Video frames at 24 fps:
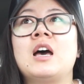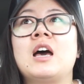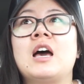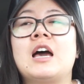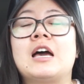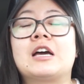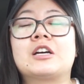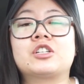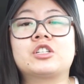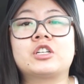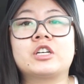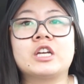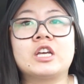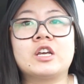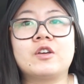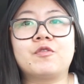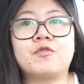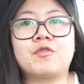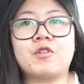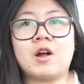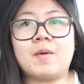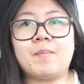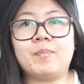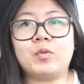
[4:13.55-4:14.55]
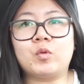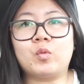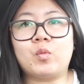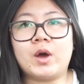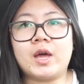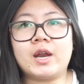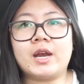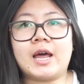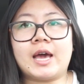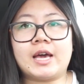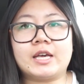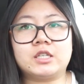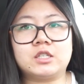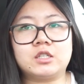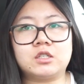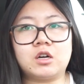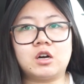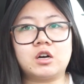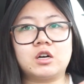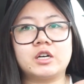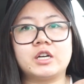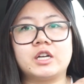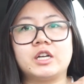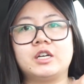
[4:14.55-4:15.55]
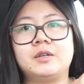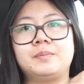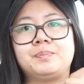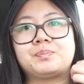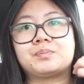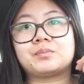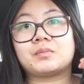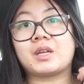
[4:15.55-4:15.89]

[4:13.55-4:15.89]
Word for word: actually, from when I started